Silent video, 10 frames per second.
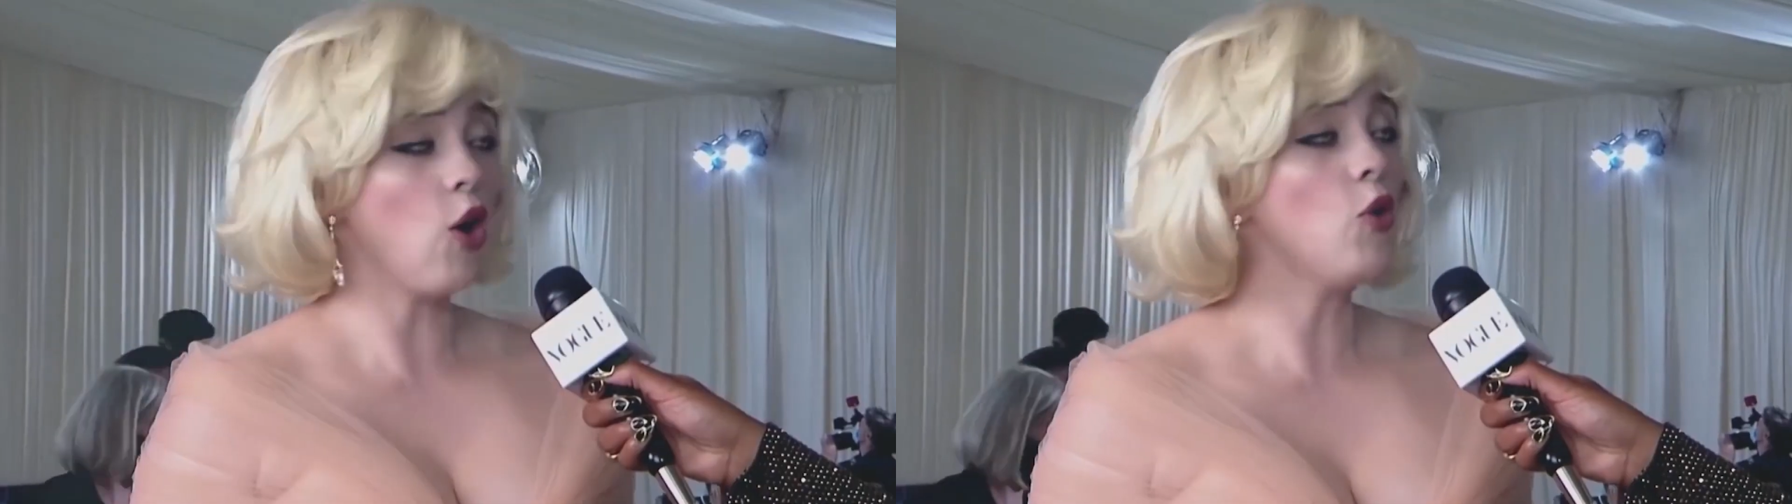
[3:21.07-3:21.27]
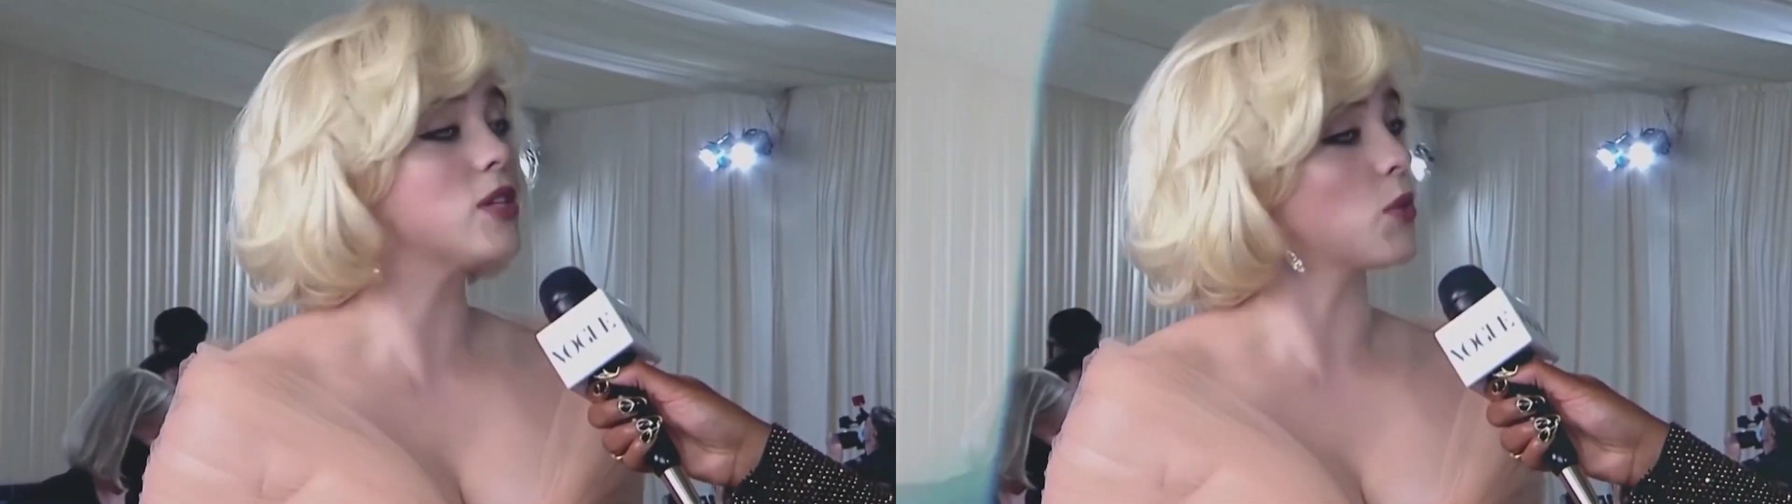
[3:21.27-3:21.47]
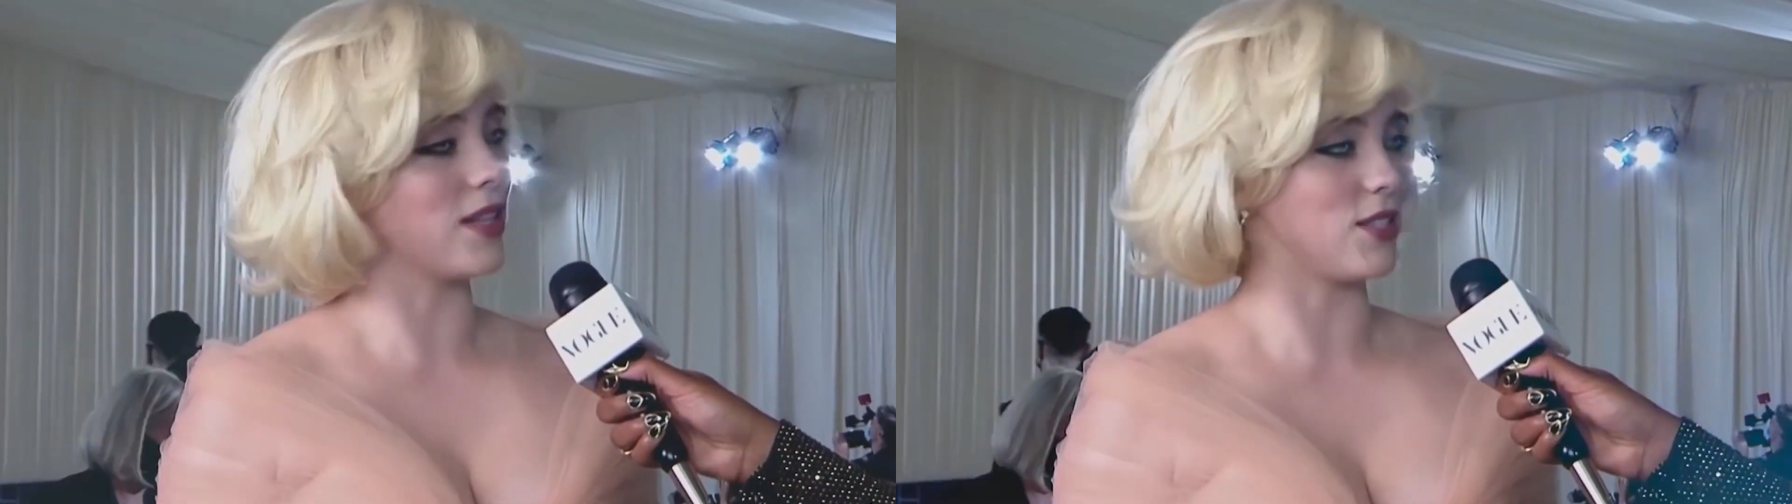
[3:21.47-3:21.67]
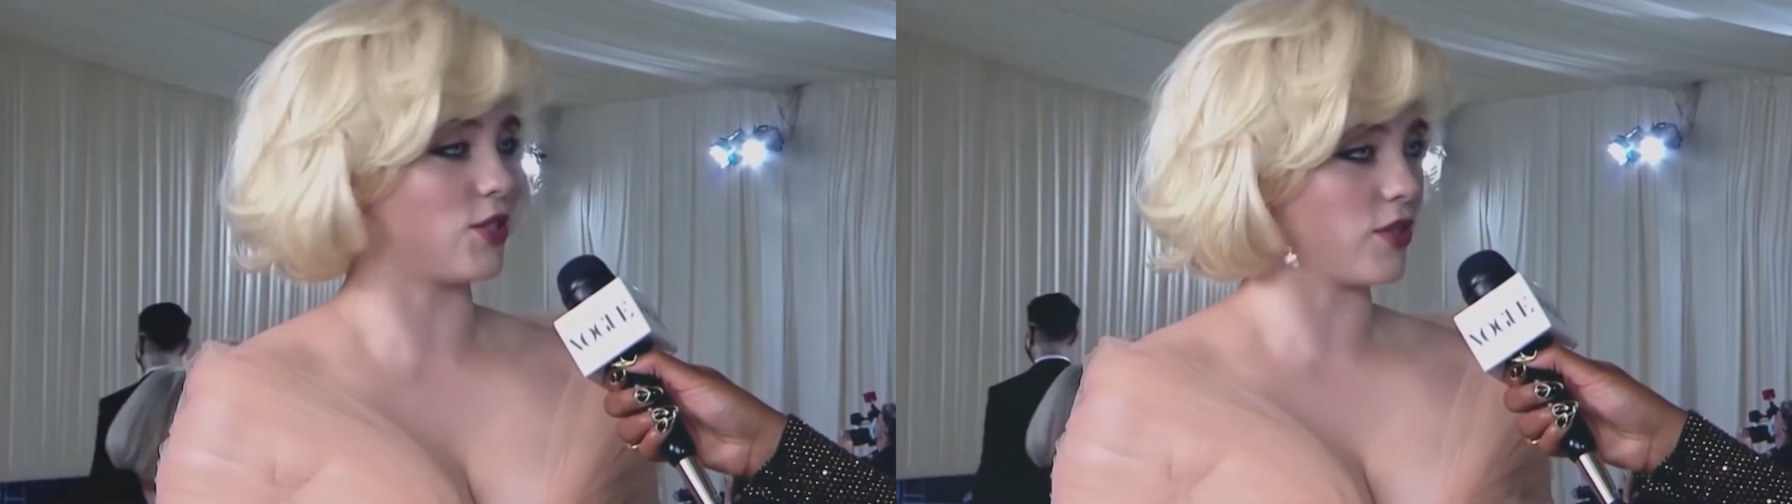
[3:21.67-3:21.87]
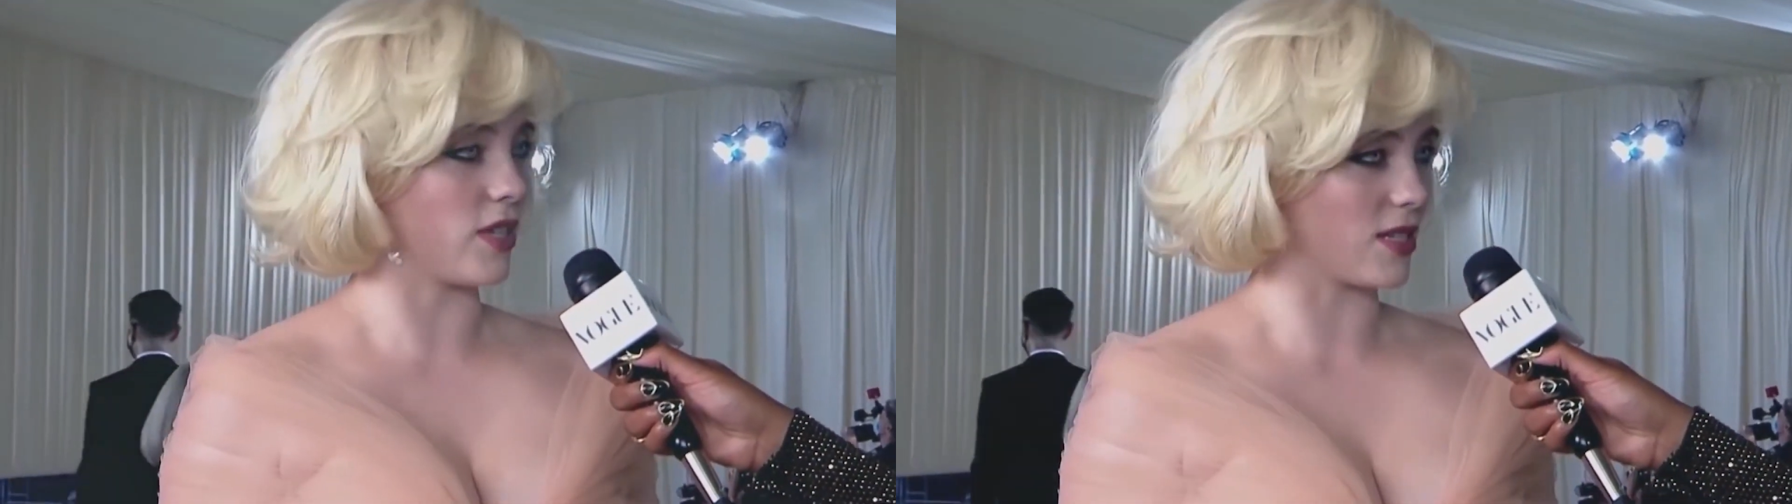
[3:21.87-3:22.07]
her legendary
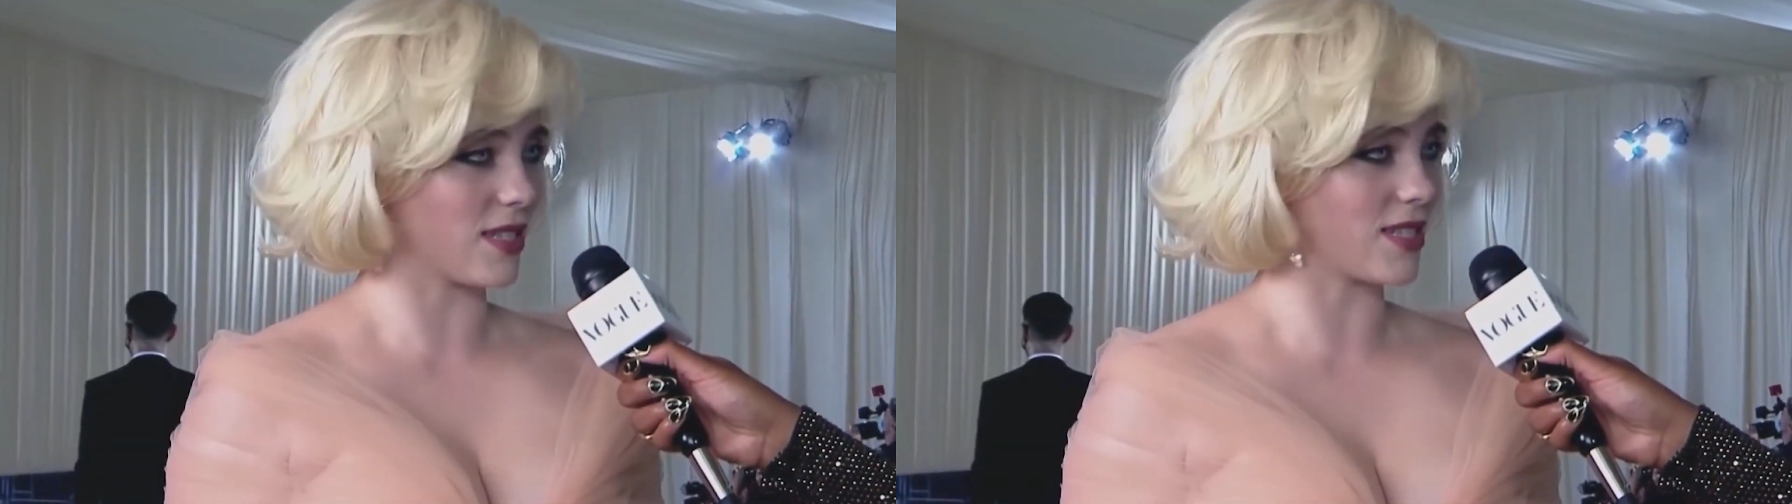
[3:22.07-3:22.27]
role